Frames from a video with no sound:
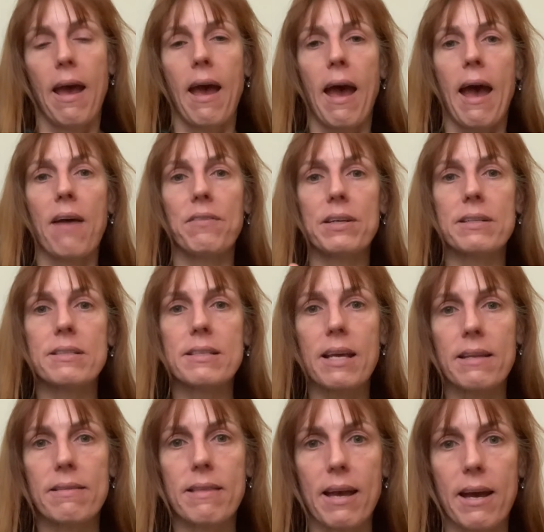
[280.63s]
Having
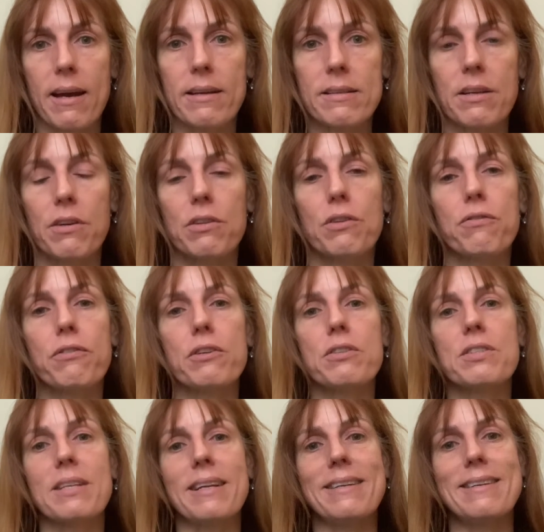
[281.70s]
said that, the
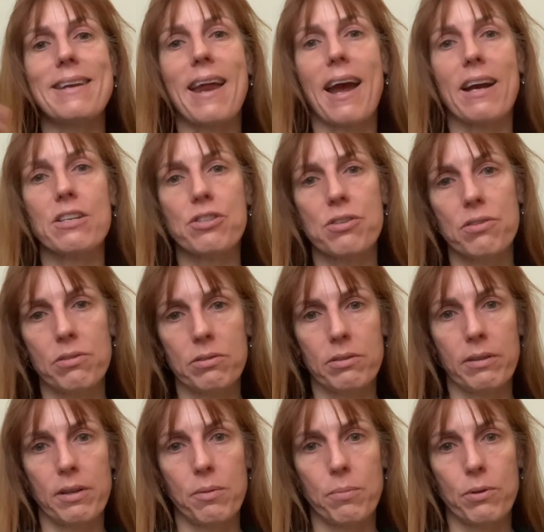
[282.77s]
first national
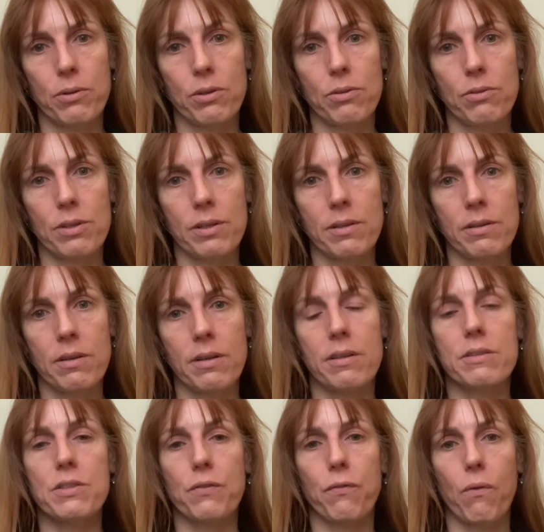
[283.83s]
labor union
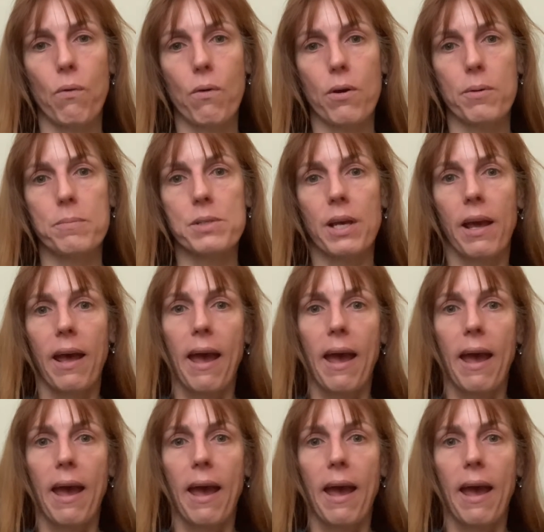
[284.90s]
is formed